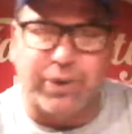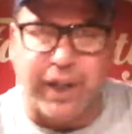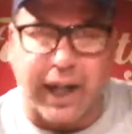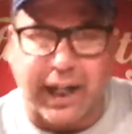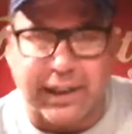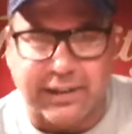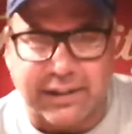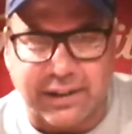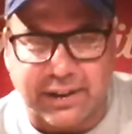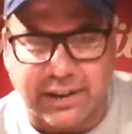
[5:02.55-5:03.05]

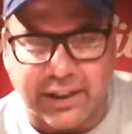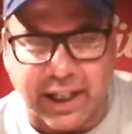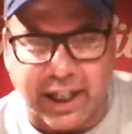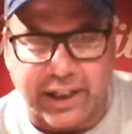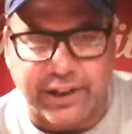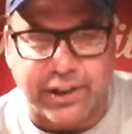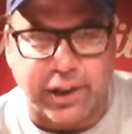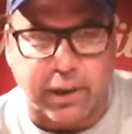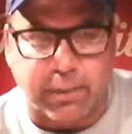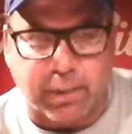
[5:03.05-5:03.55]
think it's a
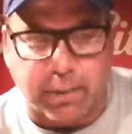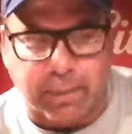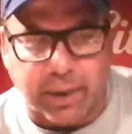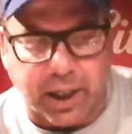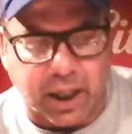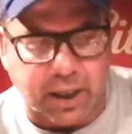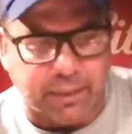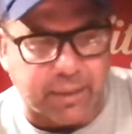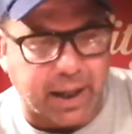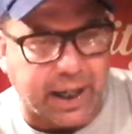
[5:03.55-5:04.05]
sessionable
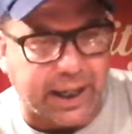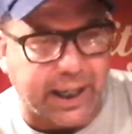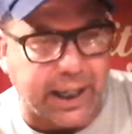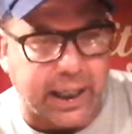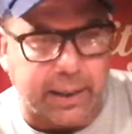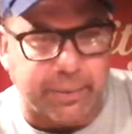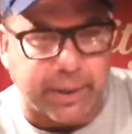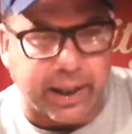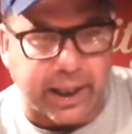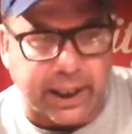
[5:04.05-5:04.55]
beer by
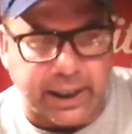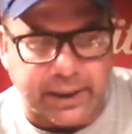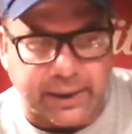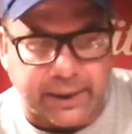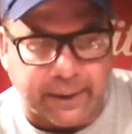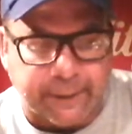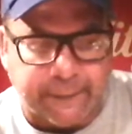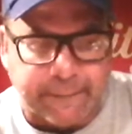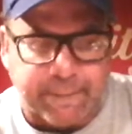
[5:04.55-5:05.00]
any means.